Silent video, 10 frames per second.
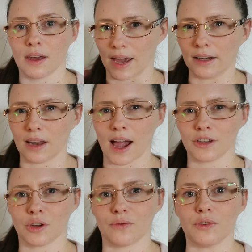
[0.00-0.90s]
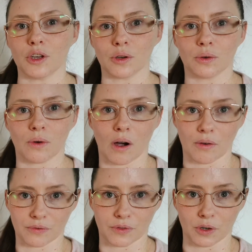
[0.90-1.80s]
a larger view of
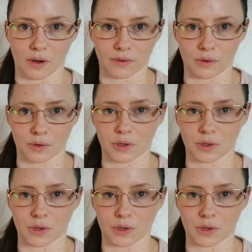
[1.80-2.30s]
the novel.